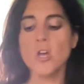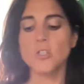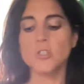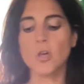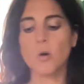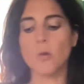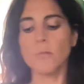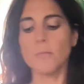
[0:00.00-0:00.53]

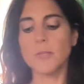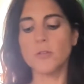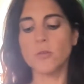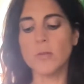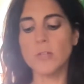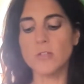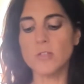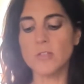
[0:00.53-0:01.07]
So
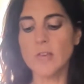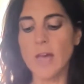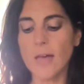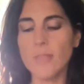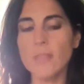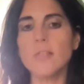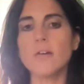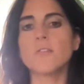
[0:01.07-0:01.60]
between the
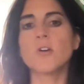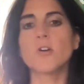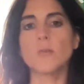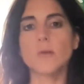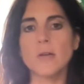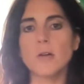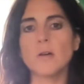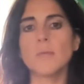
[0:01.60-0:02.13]
10th of
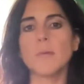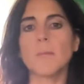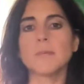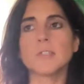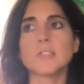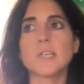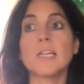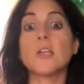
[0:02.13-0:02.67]
career,
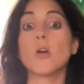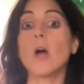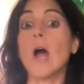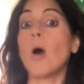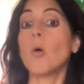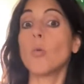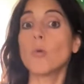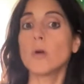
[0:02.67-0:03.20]
public standing, your
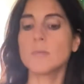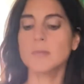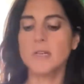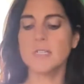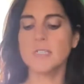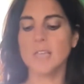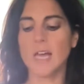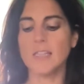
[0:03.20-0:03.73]
outward
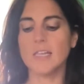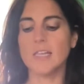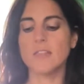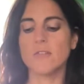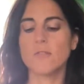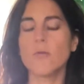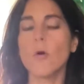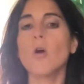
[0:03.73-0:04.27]
place, and then
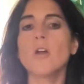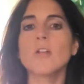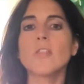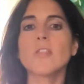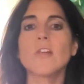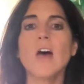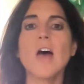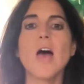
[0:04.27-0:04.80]
the
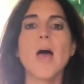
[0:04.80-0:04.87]
4th